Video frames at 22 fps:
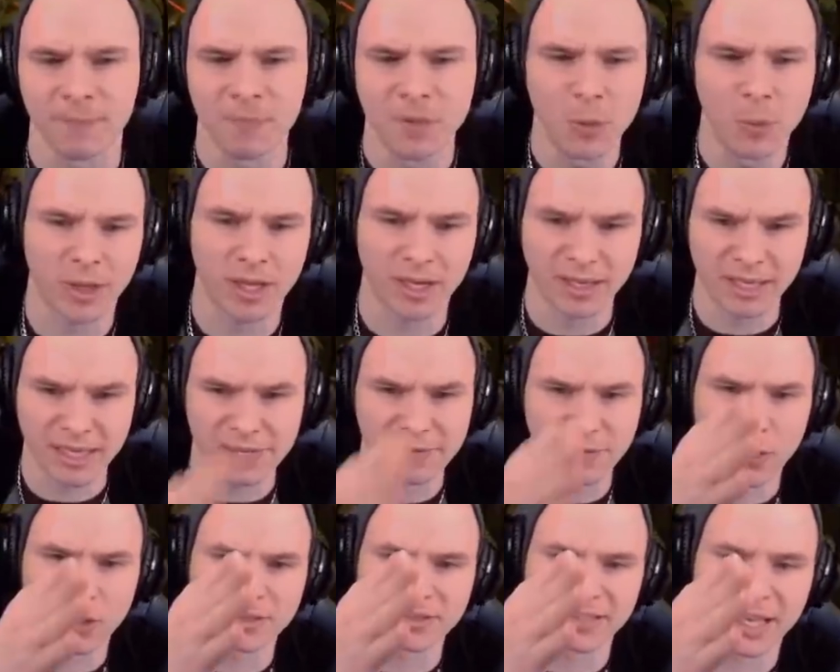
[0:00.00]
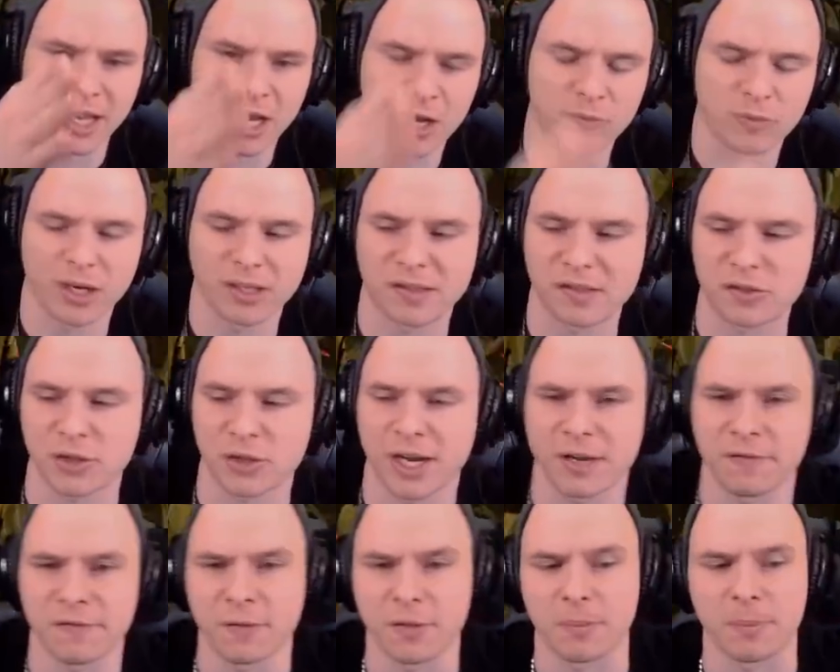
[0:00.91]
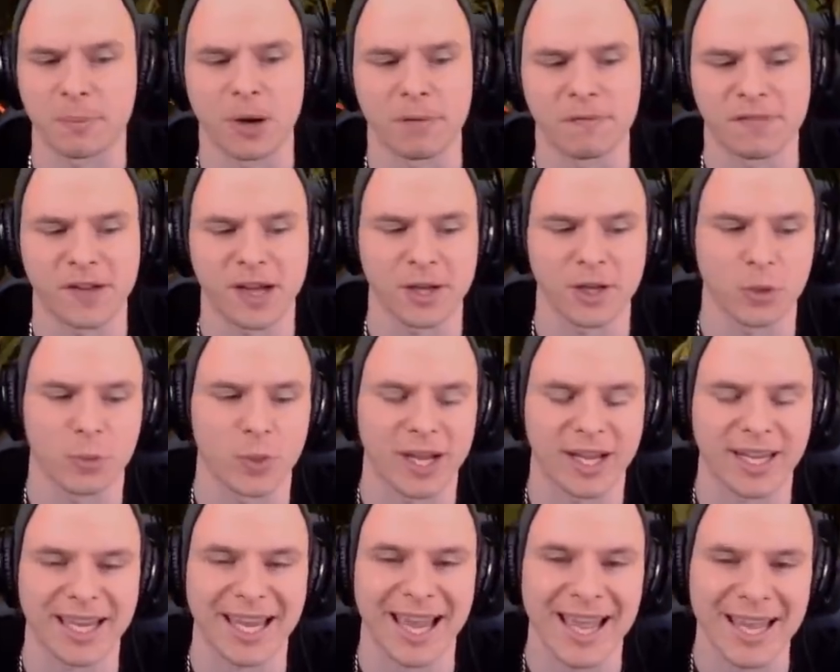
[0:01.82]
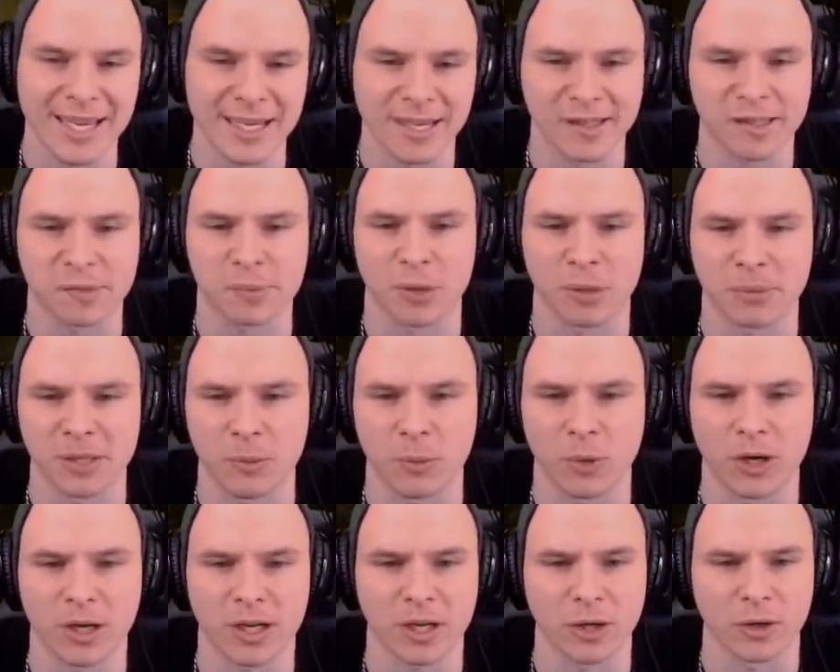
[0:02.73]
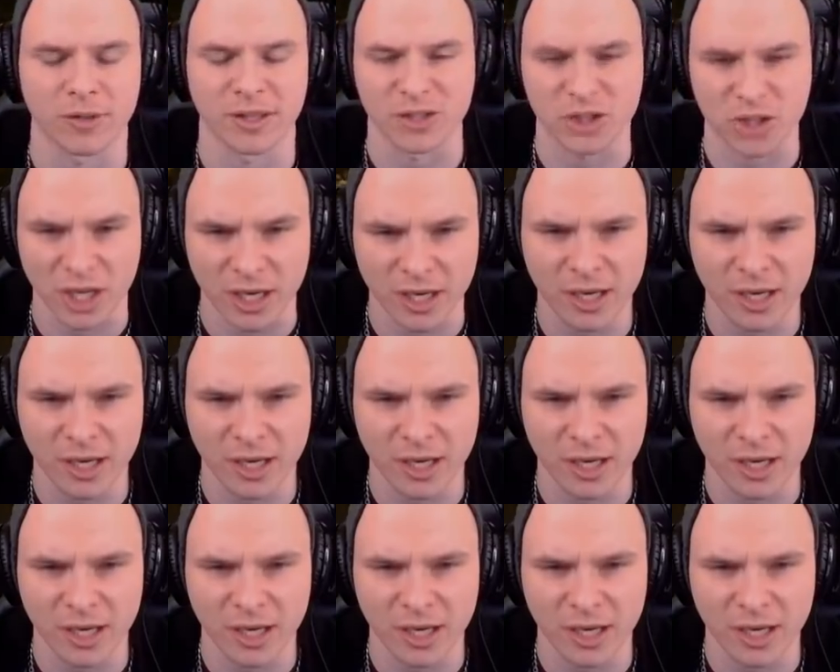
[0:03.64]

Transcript: We're going to leave her down, run straight in for the pop value where Kate is probably working on the Jenny.